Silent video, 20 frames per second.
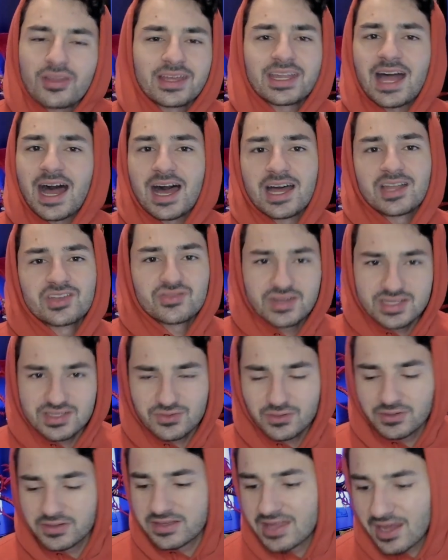cadres
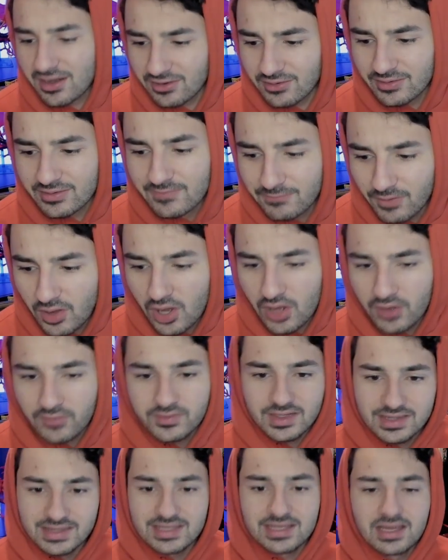really that are involved
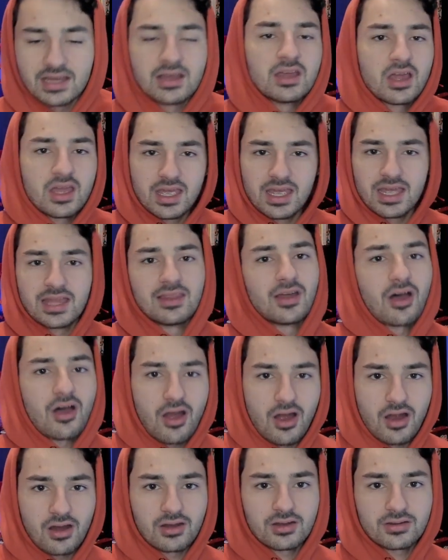in the in the
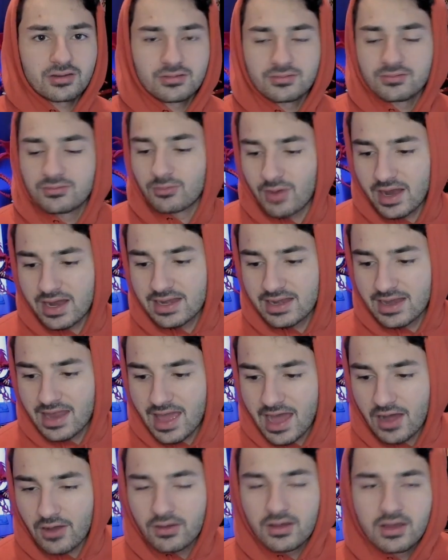arc right
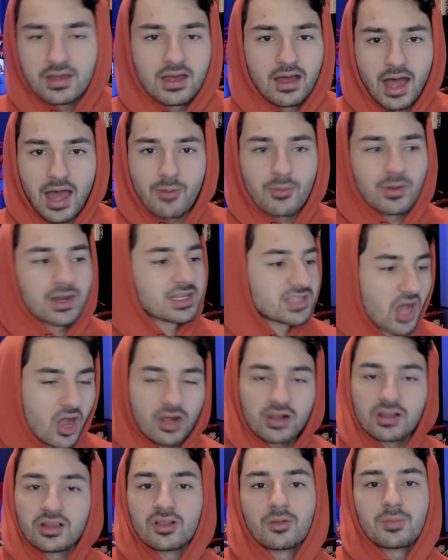now. I want to talk a
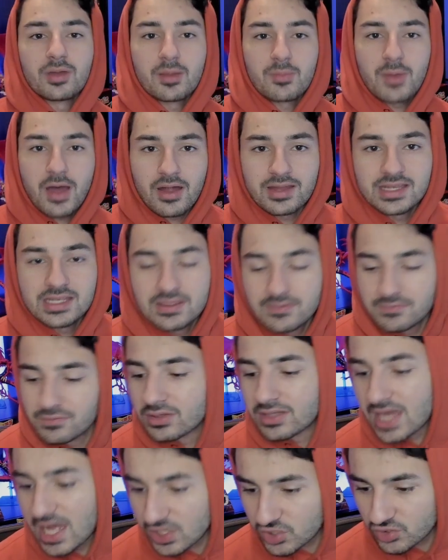little bit about Evil
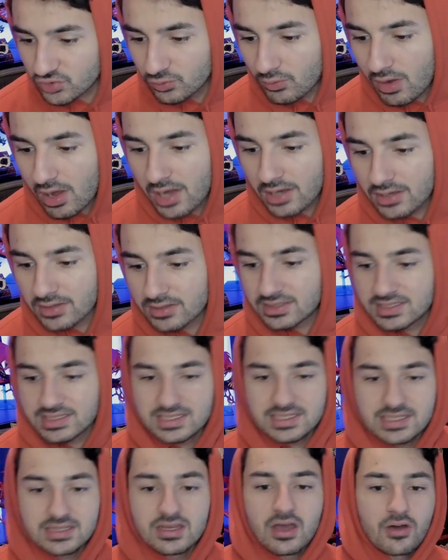Natural Water because,
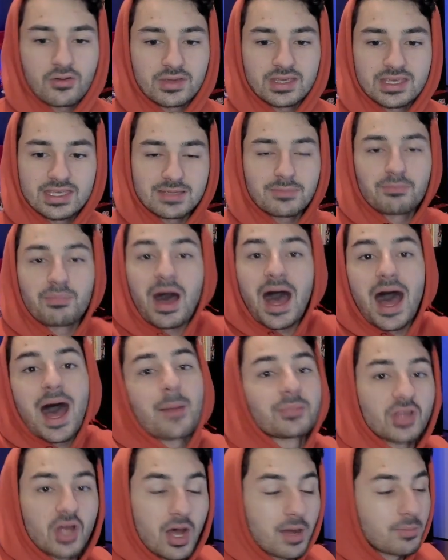you know, he
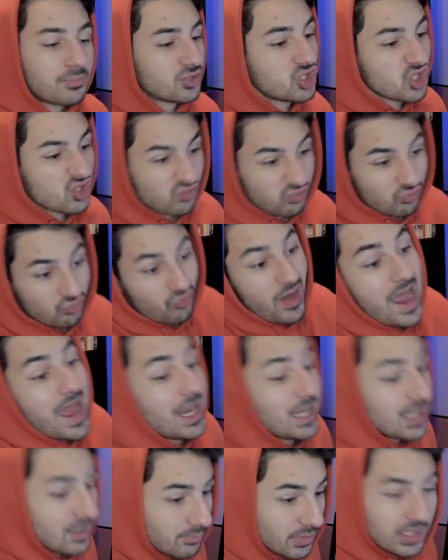popped up just
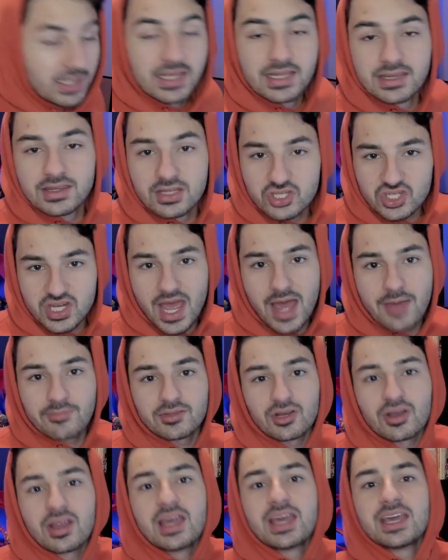randomly in the
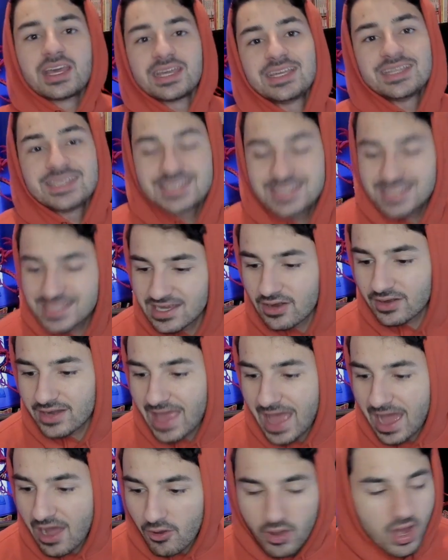chapter. He's there
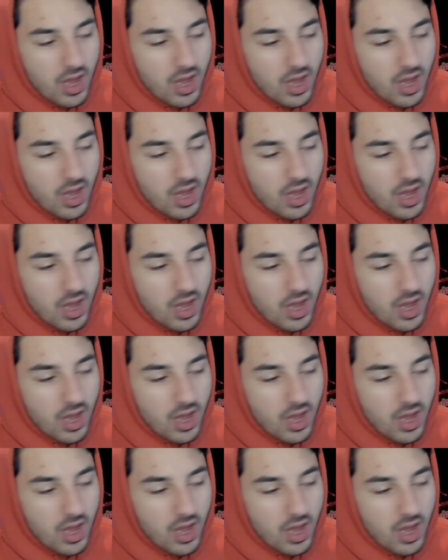now.